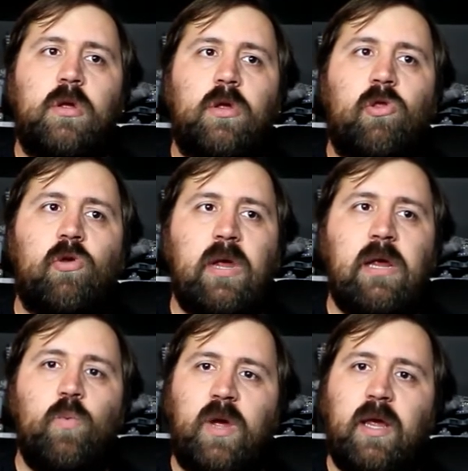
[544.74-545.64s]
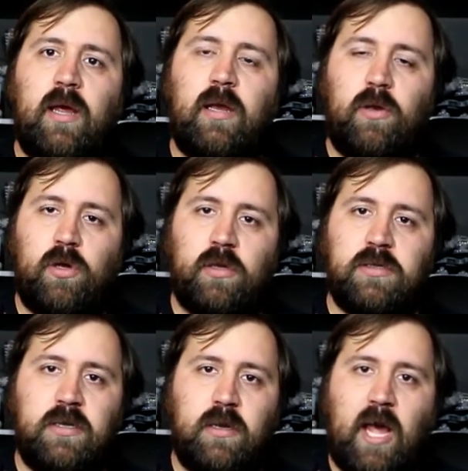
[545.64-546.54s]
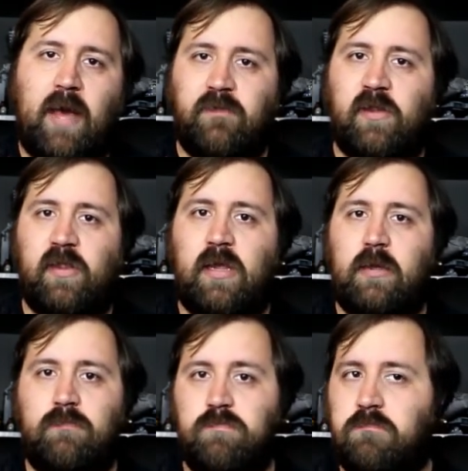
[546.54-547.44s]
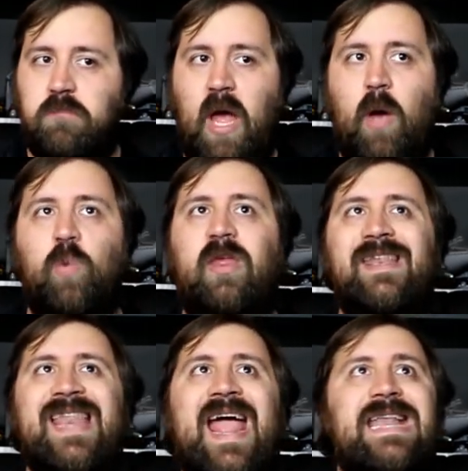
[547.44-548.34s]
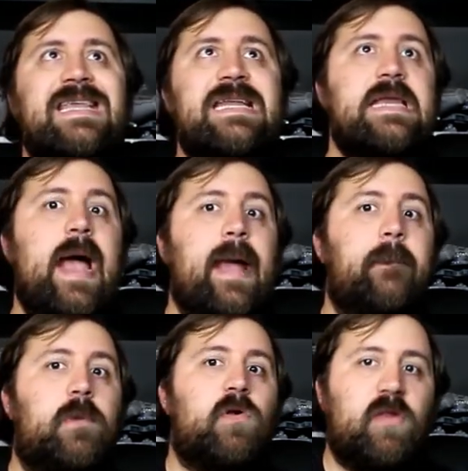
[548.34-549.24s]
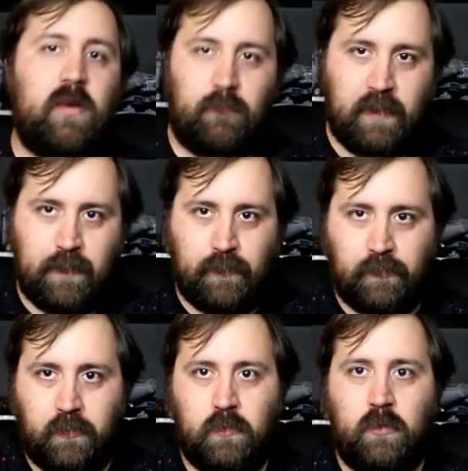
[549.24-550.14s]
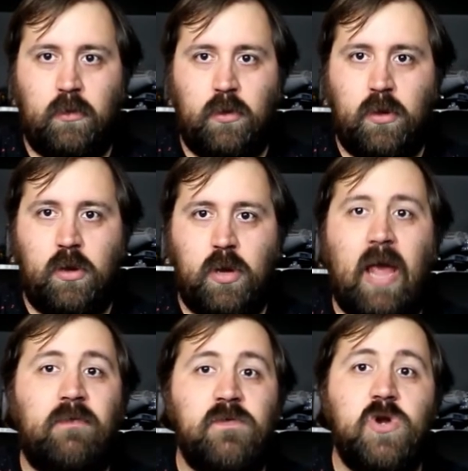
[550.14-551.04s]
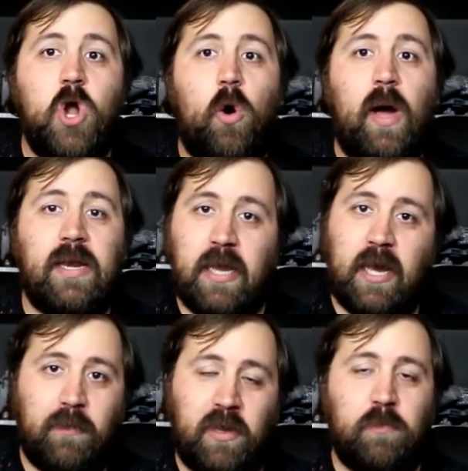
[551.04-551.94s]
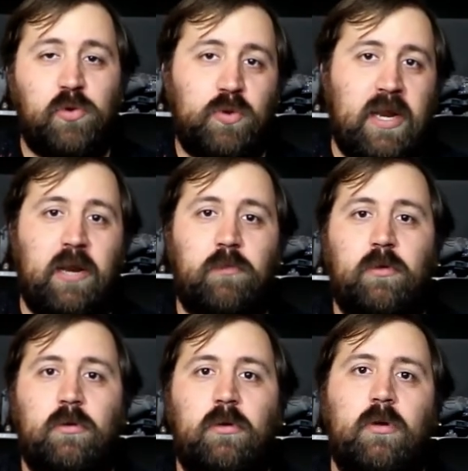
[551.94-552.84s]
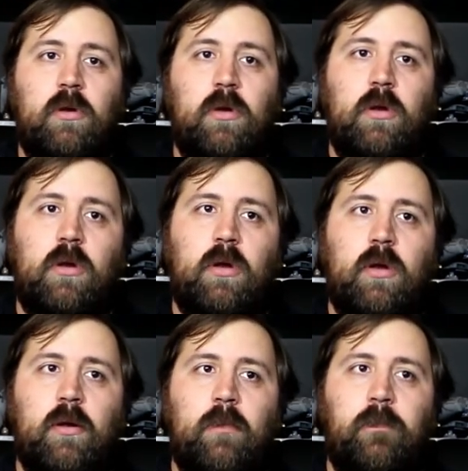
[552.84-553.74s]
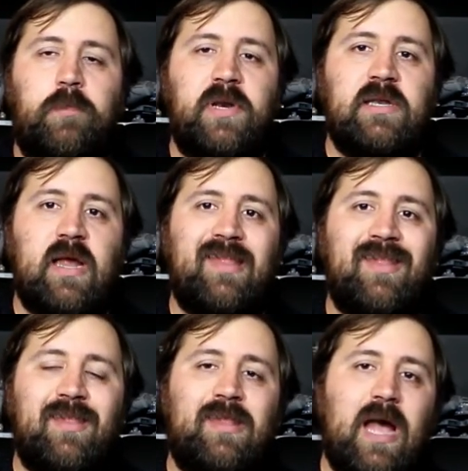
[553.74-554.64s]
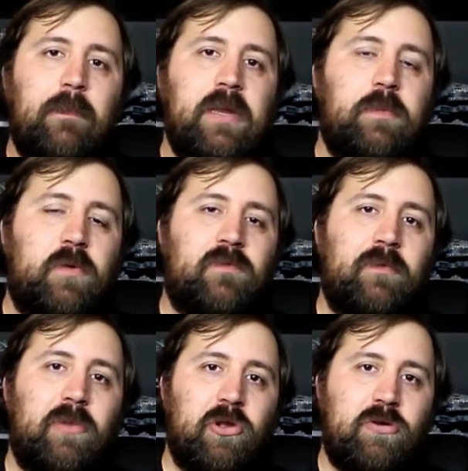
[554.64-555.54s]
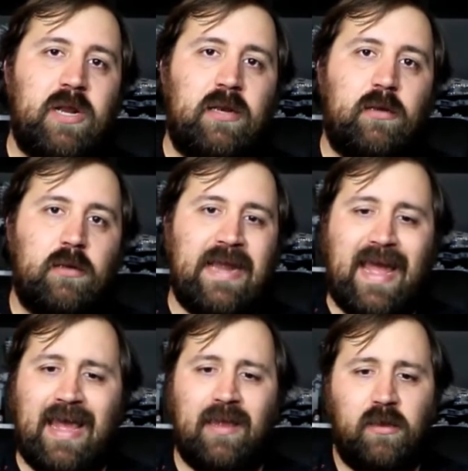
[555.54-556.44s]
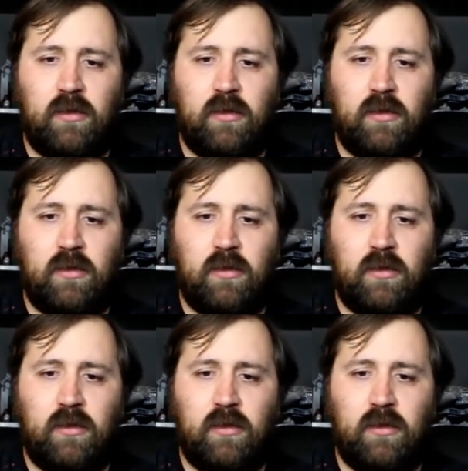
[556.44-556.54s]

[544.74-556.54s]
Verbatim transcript: So he went and looked, and obviously, I would say 99% of people I have no idea how to make a balloon animal. But it doesn't stop people from learning. Yeah,